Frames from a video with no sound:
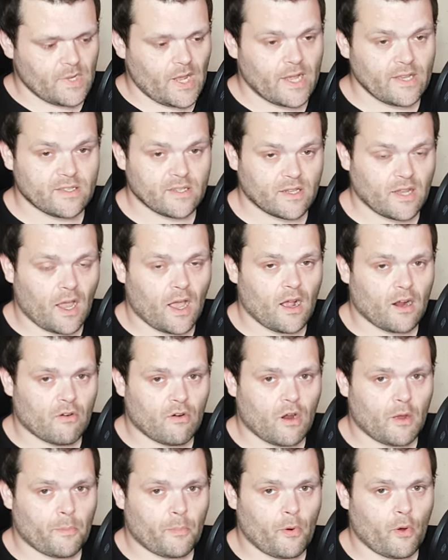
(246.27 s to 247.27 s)
as the Dark
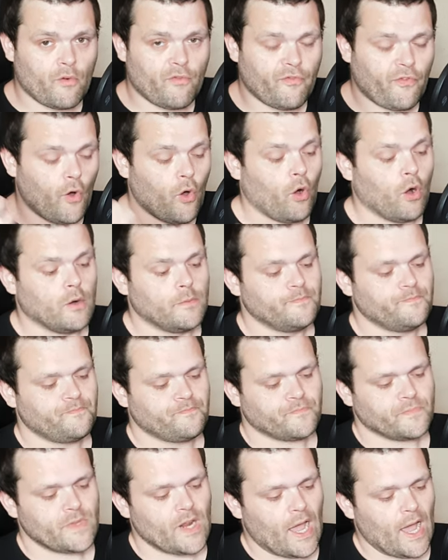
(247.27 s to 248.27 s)
Rock Pro four.
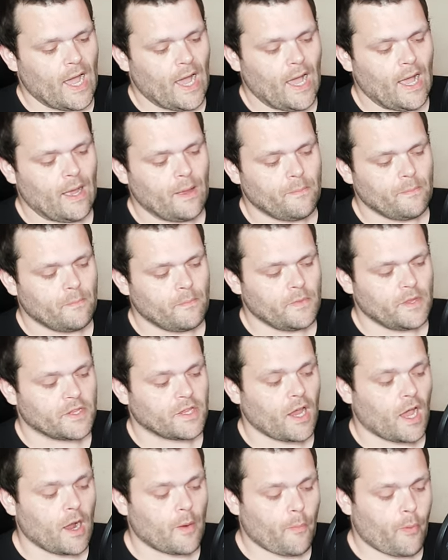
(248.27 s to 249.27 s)
And the
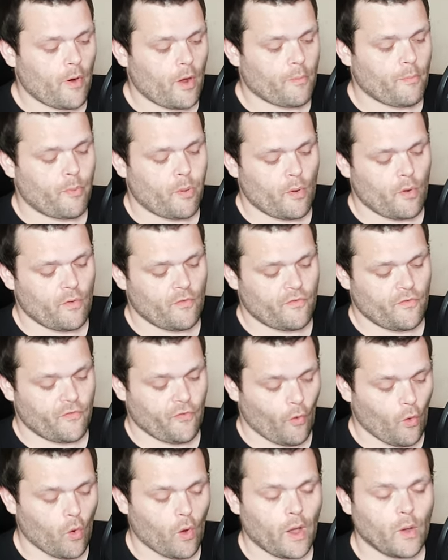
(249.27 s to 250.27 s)
Dark Rock Pro
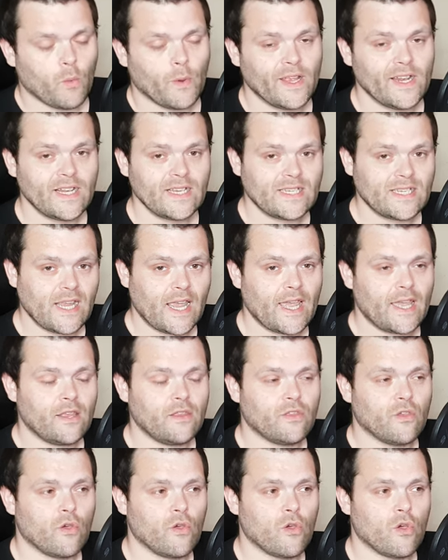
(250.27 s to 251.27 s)
four, I will say,
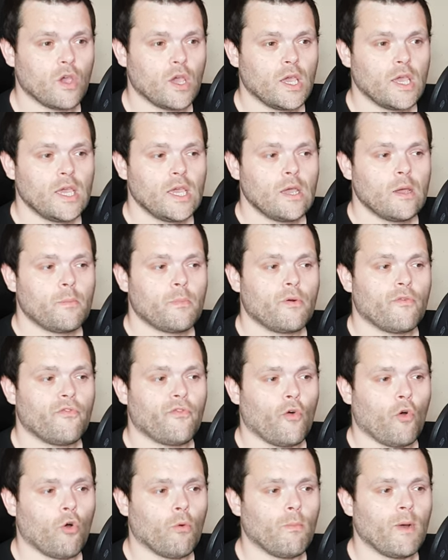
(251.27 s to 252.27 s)
the
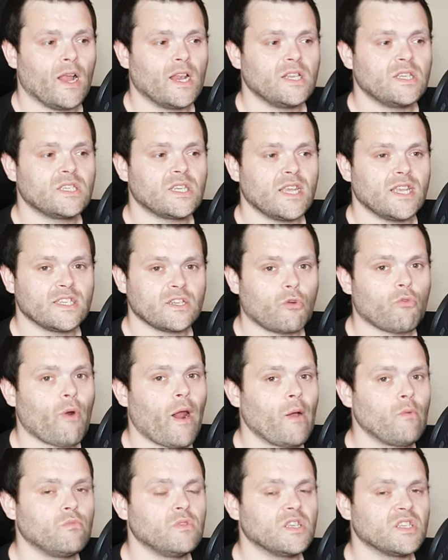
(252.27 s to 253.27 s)
performance is
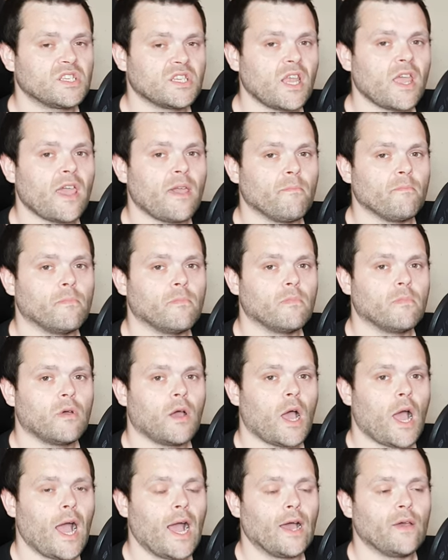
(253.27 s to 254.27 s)
around the same
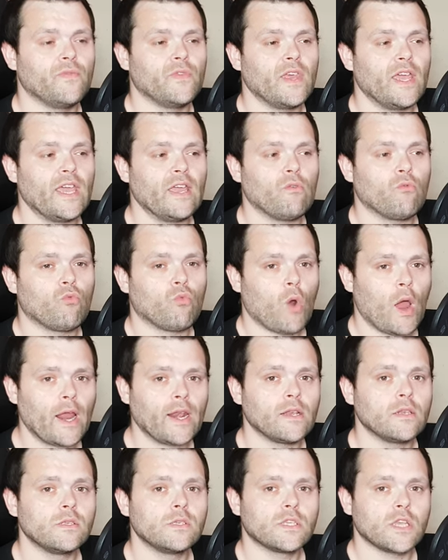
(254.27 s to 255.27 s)
and it
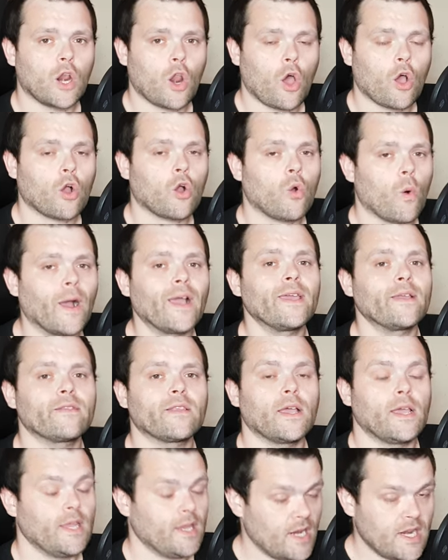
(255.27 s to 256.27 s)
runs a lot
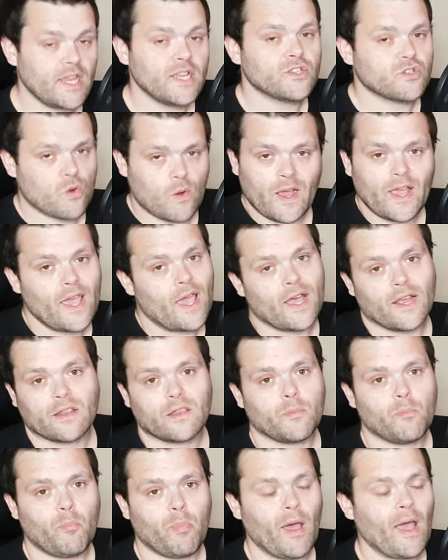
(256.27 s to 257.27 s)
quieter. It is quiet,
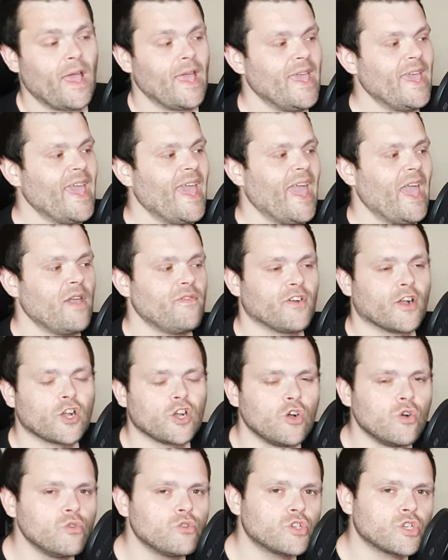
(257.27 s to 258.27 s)
but if
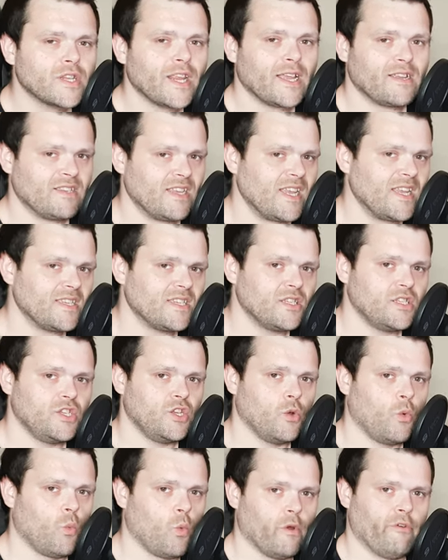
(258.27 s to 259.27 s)
acoustics isn't
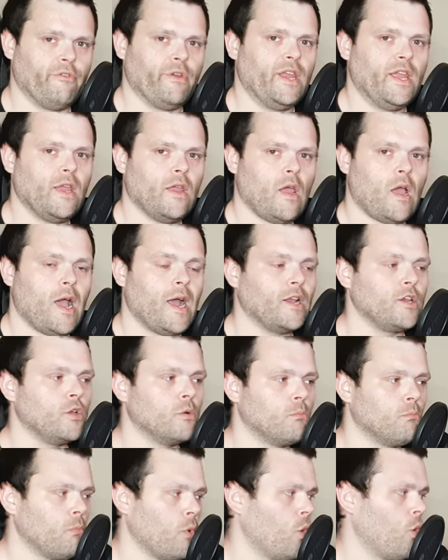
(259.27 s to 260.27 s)
your worry and
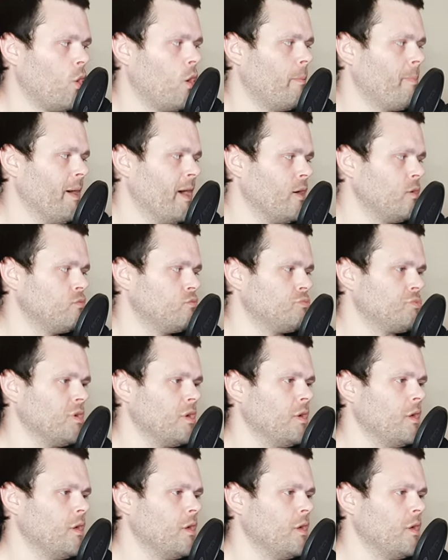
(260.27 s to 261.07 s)
you're more about